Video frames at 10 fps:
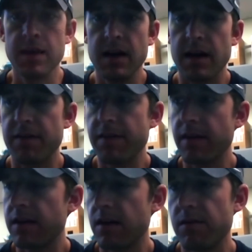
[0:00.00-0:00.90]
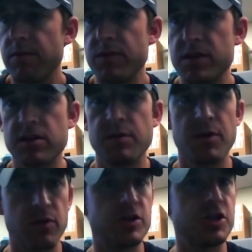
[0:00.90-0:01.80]
Yeah, I think this is going to be
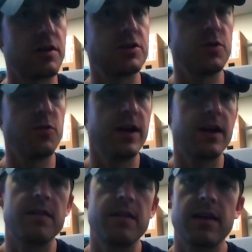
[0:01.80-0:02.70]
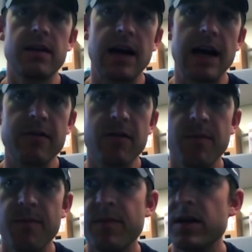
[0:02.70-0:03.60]
a really challenging week. I think
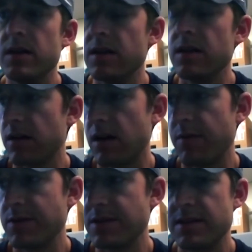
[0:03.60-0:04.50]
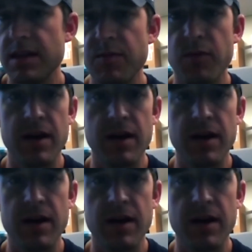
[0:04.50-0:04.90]
Hiram is a team,